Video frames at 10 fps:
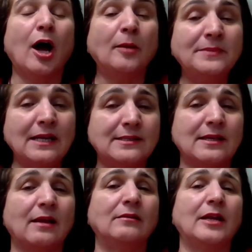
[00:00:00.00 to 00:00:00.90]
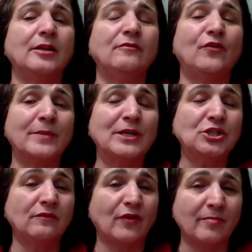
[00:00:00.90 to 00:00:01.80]
updates and
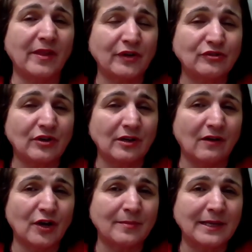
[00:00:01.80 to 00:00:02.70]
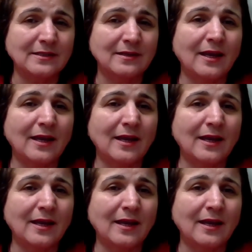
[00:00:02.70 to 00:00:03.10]
information from the federal government.